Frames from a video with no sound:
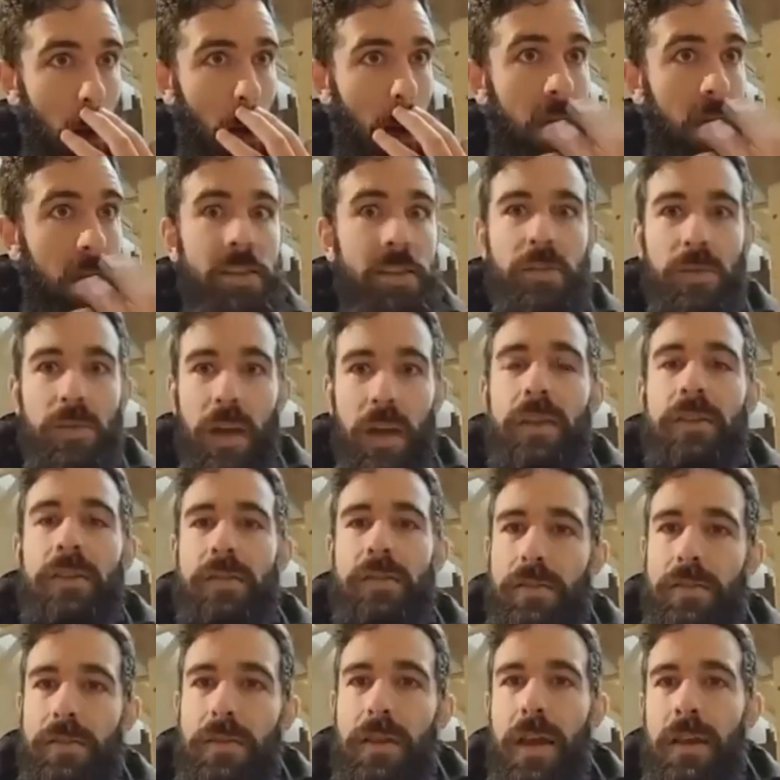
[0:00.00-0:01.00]
is
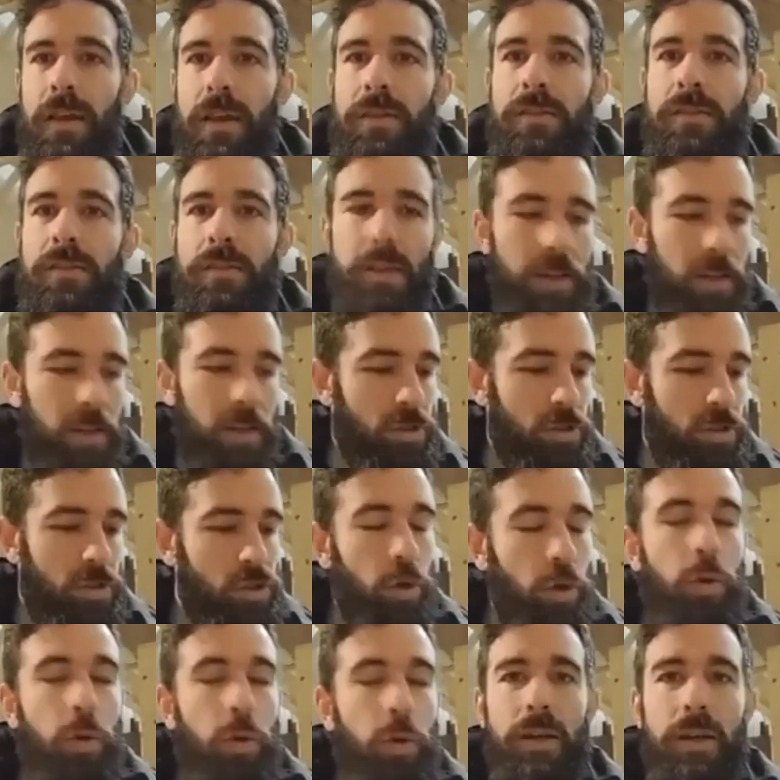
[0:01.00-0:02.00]
is is
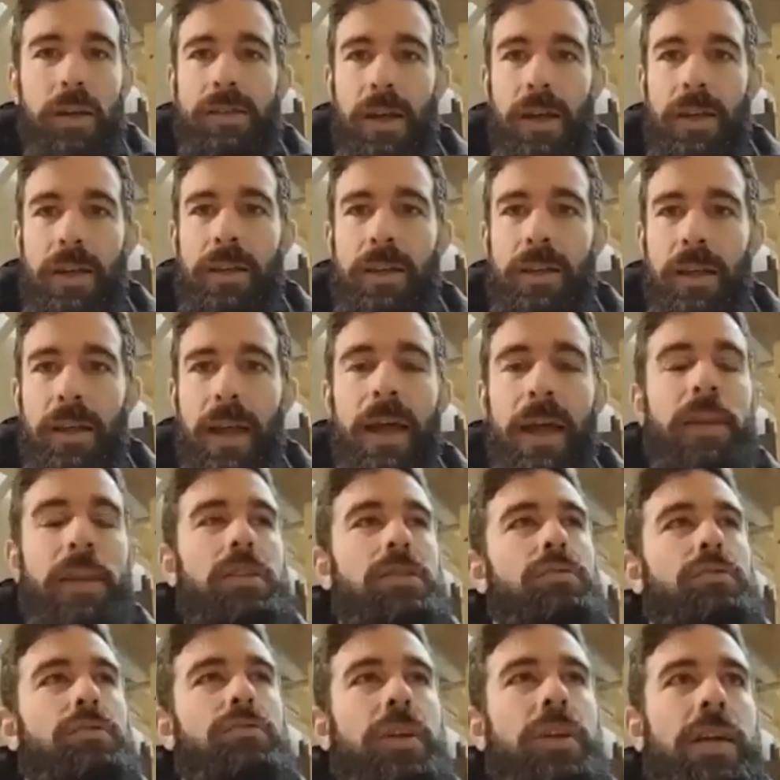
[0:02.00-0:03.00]
so exciting and
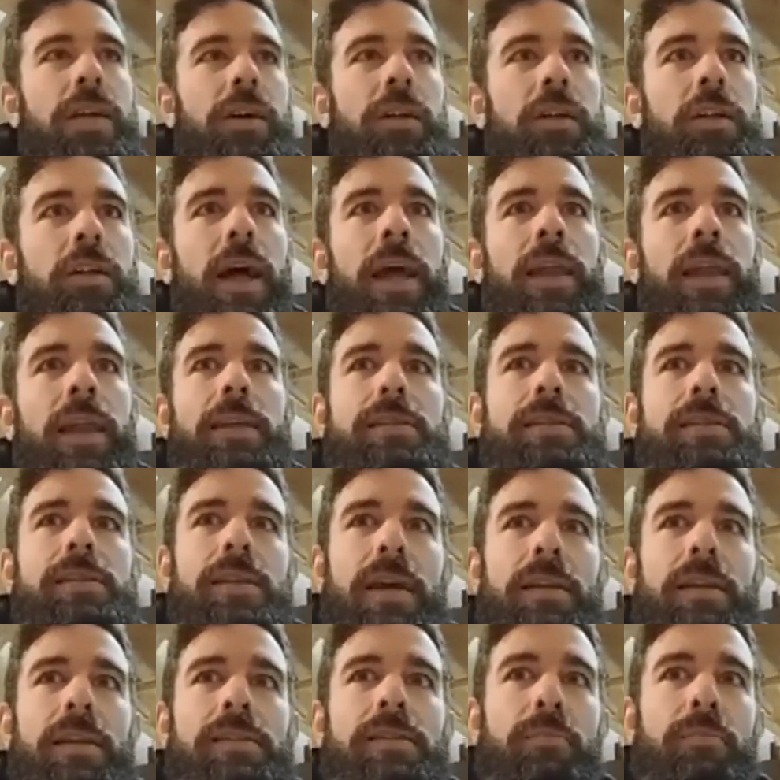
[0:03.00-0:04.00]
it's real and it's
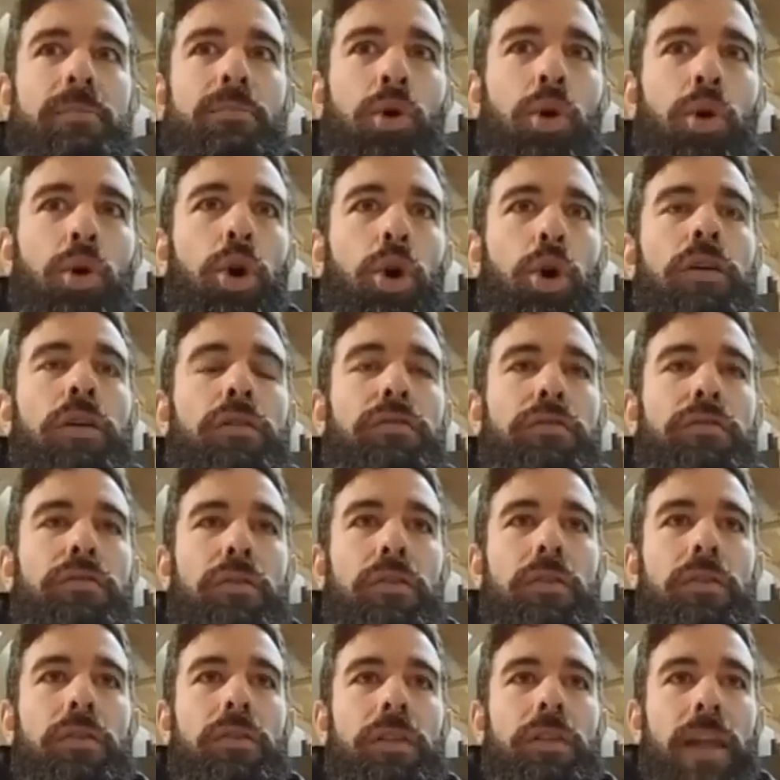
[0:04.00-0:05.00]
it's more of
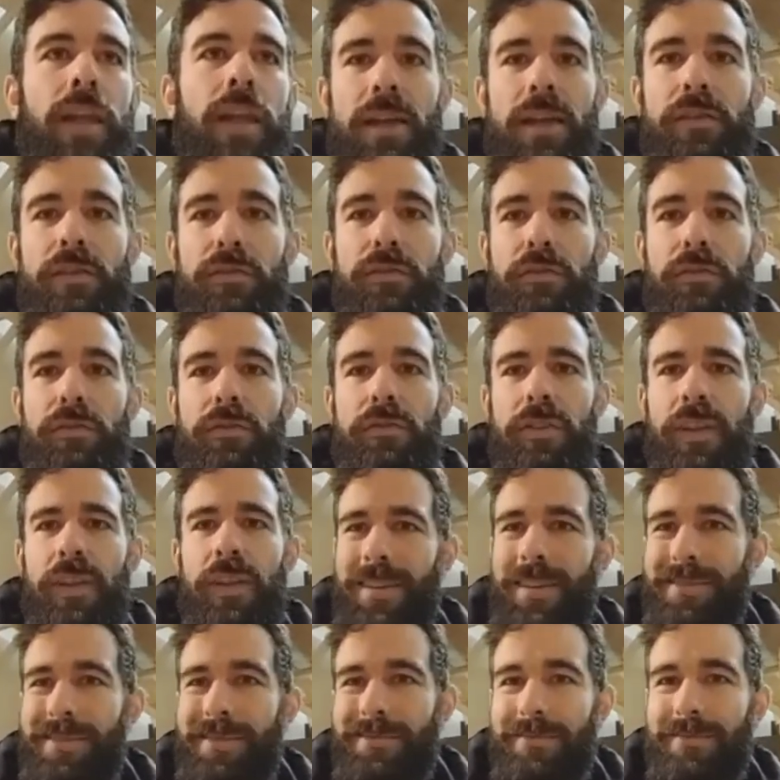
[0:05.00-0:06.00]
life
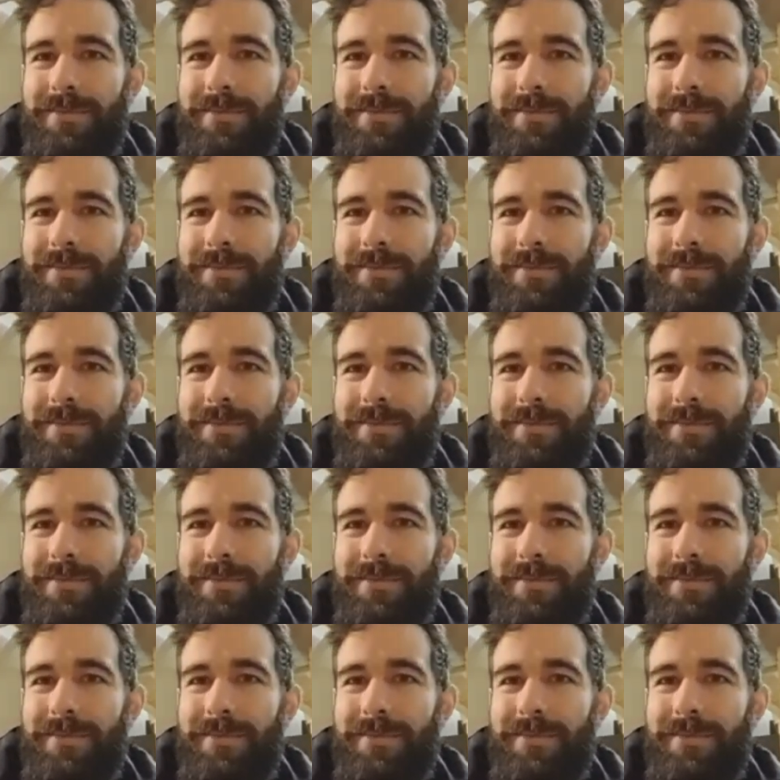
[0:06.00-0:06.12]
than